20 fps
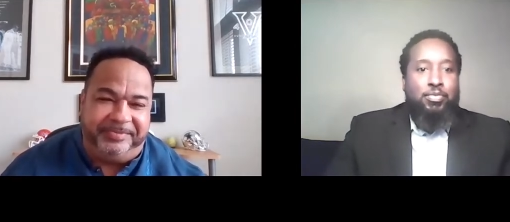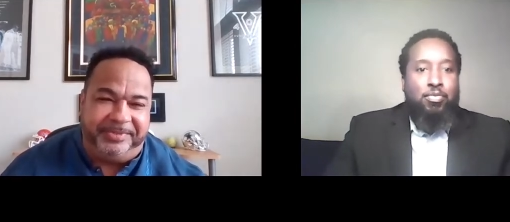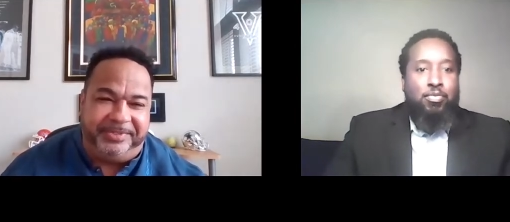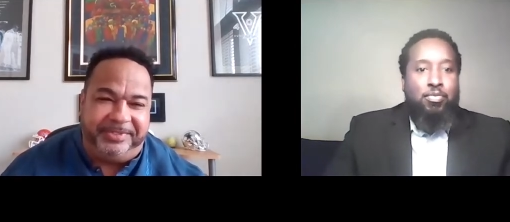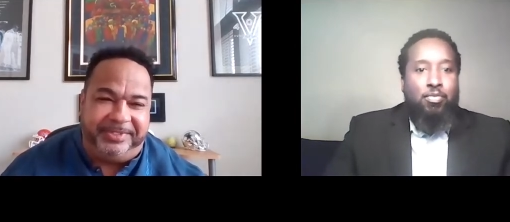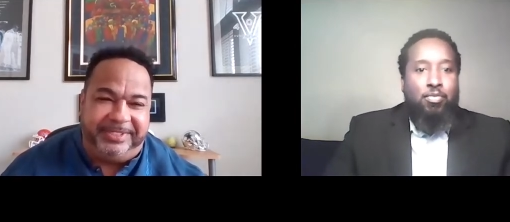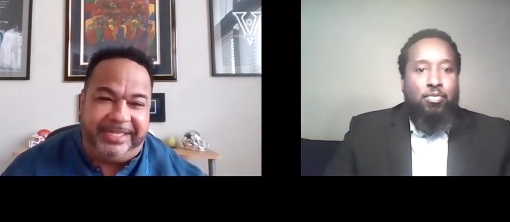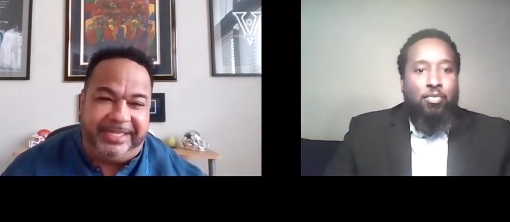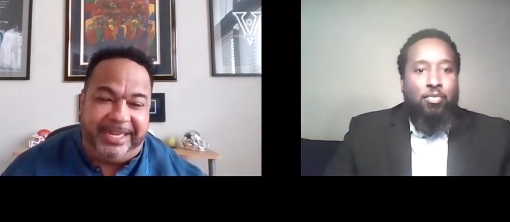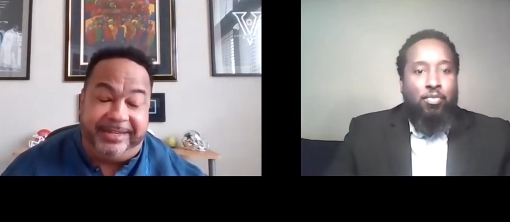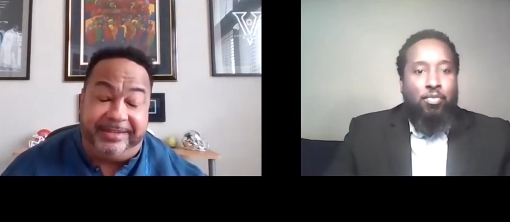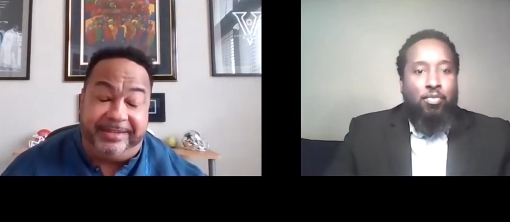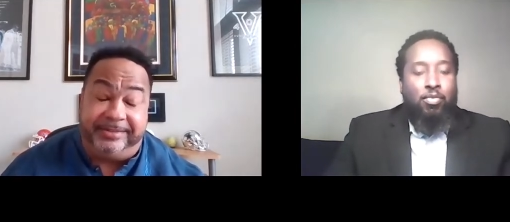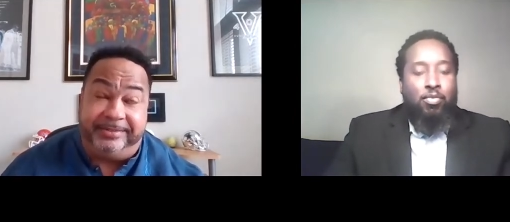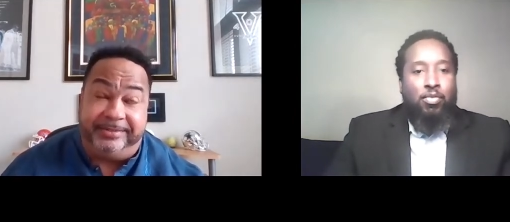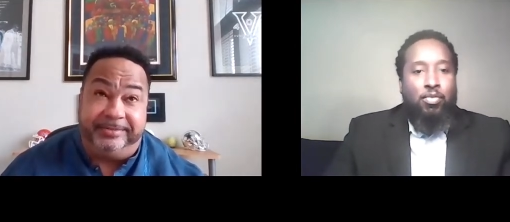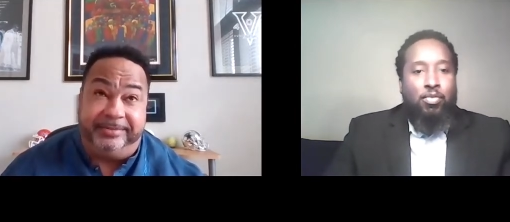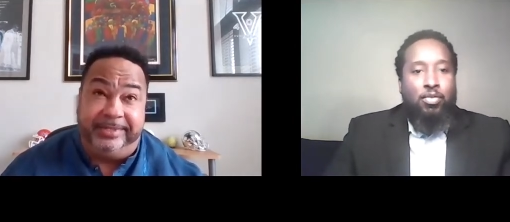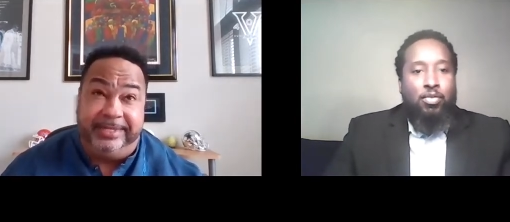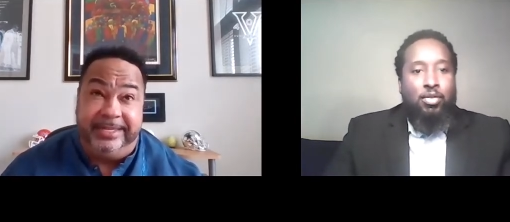Speaker 1: for
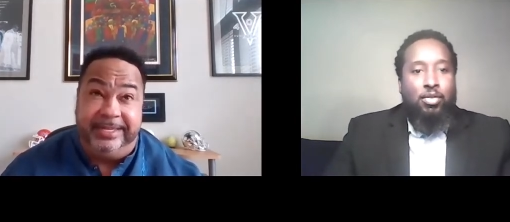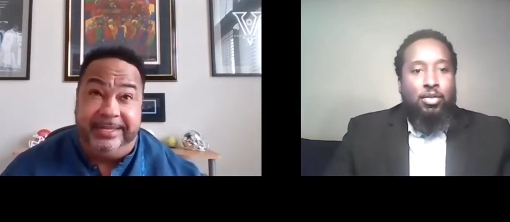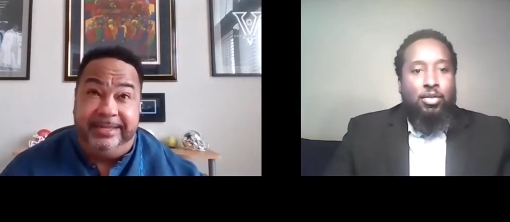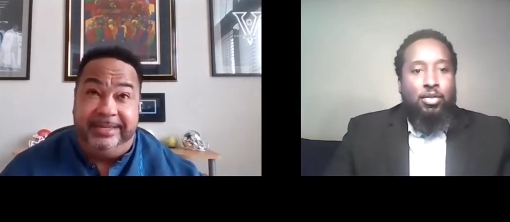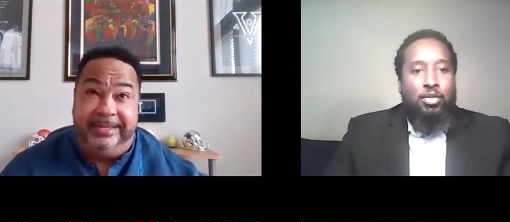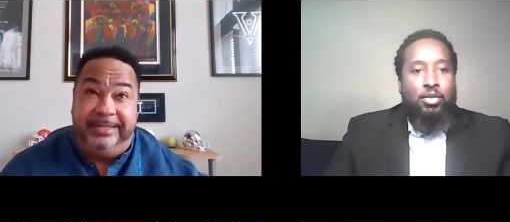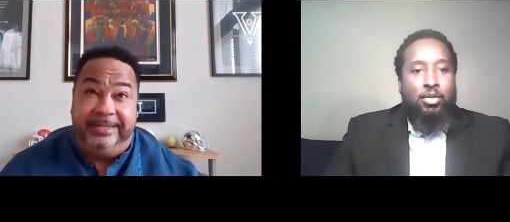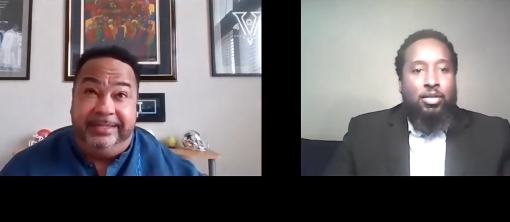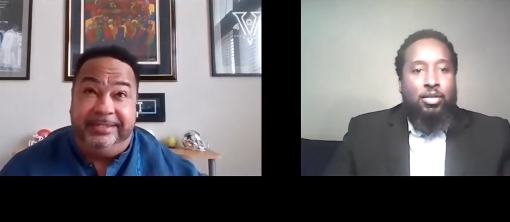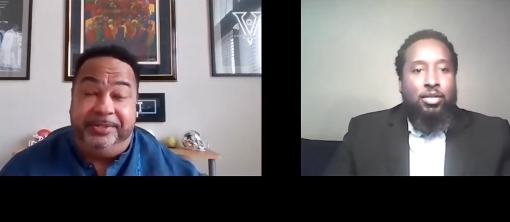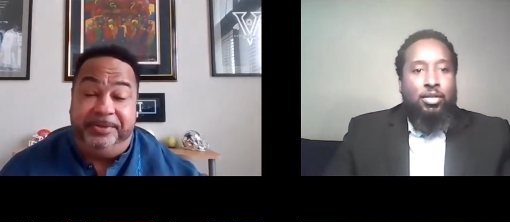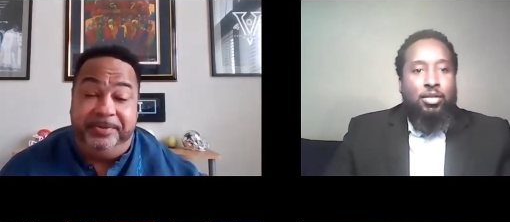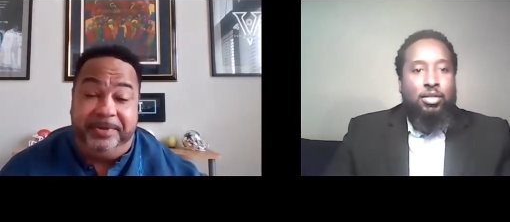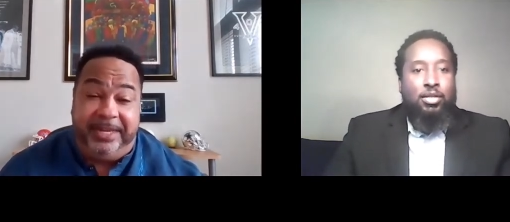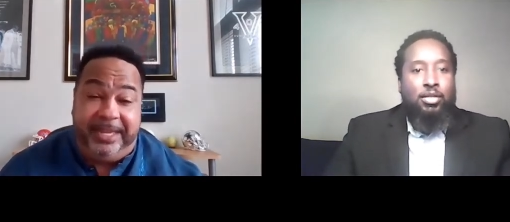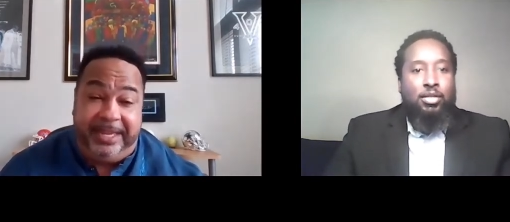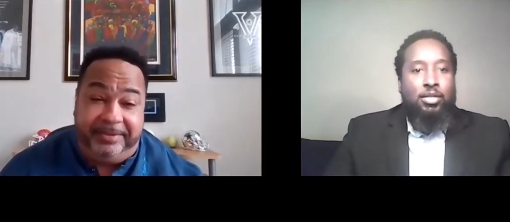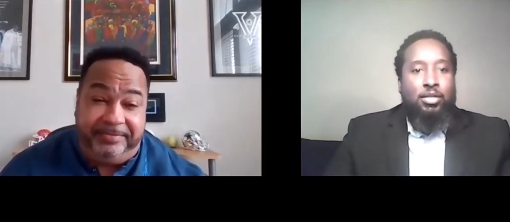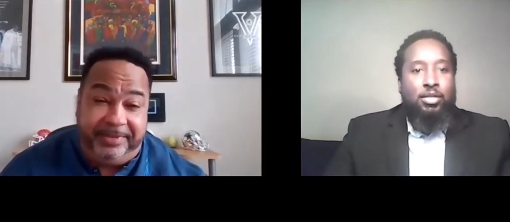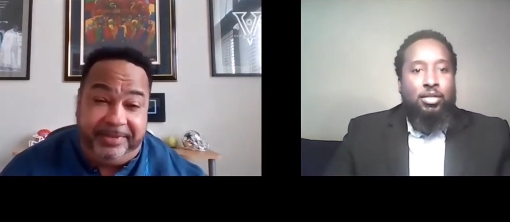now two and
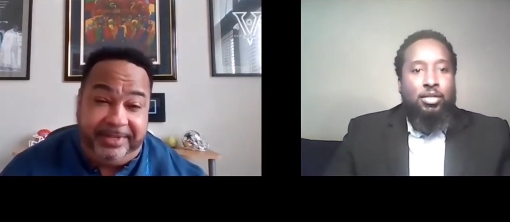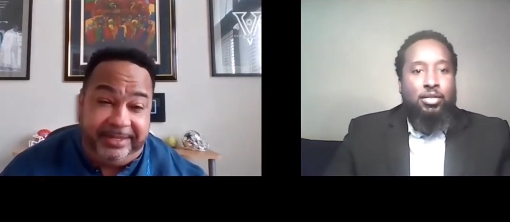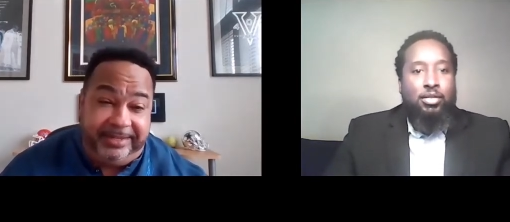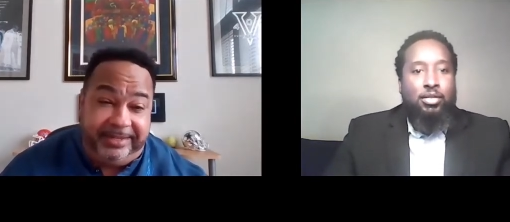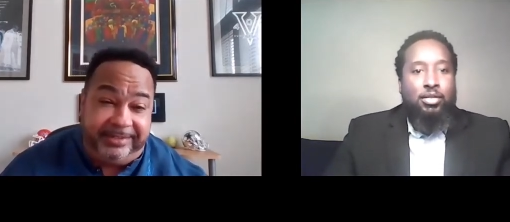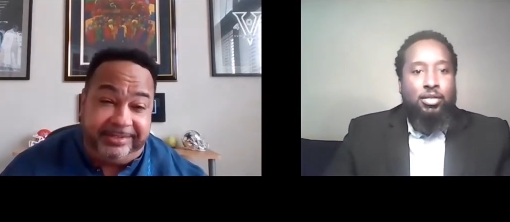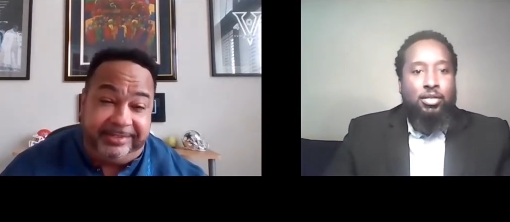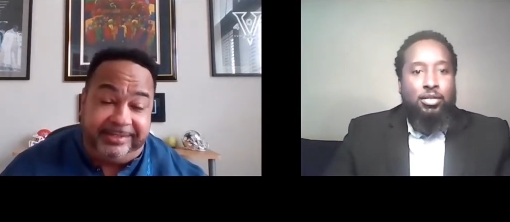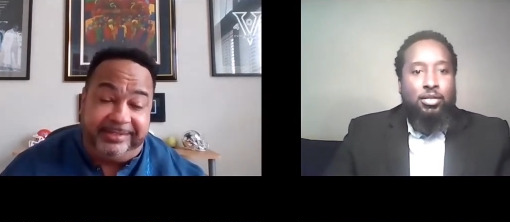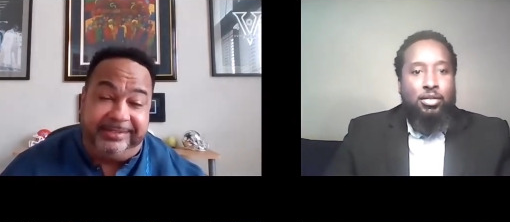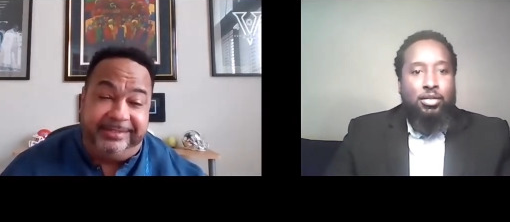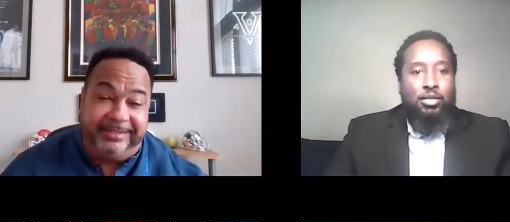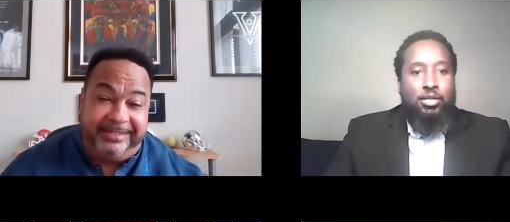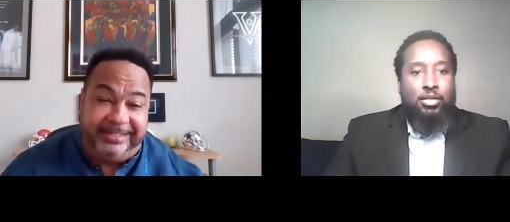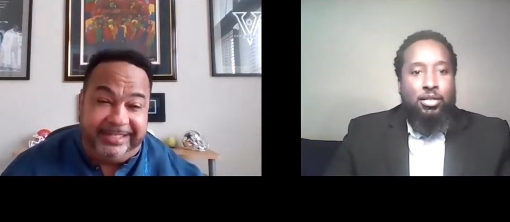a half years